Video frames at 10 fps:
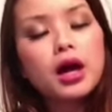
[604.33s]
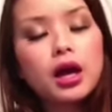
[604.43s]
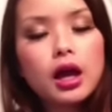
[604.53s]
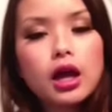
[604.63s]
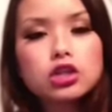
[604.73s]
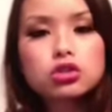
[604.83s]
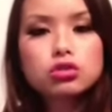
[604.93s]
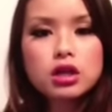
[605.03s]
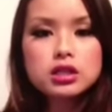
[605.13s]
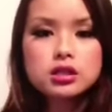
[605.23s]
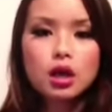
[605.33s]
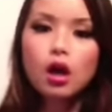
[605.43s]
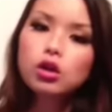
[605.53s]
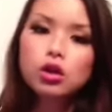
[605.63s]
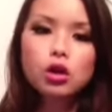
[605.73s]
I, I stress,
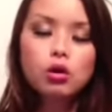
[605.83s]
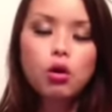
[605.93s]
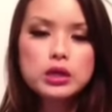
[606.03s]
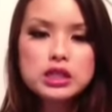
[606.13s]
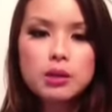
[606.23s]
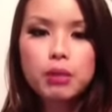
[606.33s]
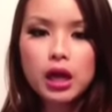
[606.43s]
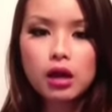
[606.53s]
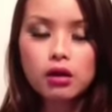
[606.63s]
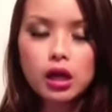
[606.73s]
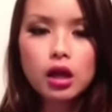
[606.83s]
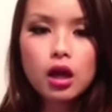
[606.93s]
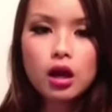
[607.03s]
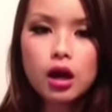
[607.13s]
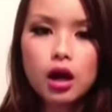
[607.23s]
you know, always comparing
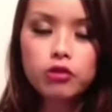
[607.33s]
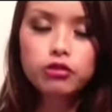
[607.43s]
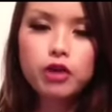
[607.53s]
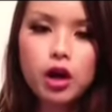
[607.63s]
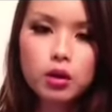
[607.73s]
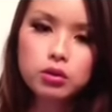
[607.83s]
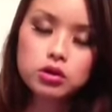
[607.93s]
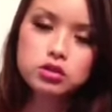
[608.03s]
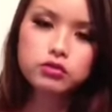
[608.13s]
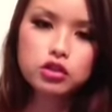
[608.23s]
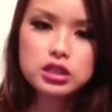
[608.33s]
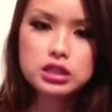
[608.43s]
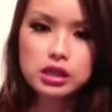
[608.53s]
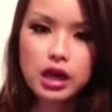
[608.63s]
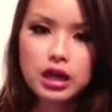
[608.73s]
um, followers
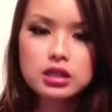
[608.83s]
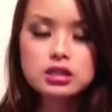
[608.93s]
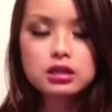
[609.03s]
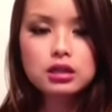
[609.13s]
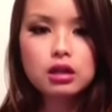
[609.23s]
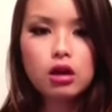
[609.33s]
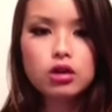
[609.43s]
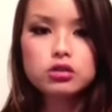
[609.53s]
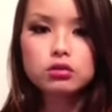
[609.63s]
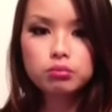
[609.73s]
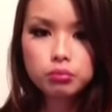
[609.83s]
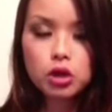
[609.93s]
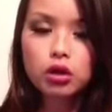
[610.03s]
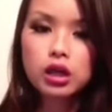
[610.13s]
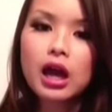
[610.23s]
versus likes, and then also you
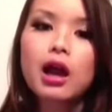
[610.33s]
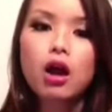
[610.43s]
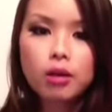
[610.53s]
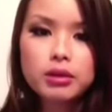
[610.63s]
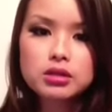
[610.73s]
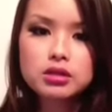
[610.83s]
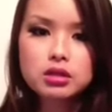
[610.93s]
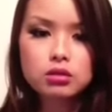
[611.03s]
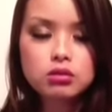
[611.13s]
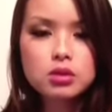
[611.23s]
know looking at comments too.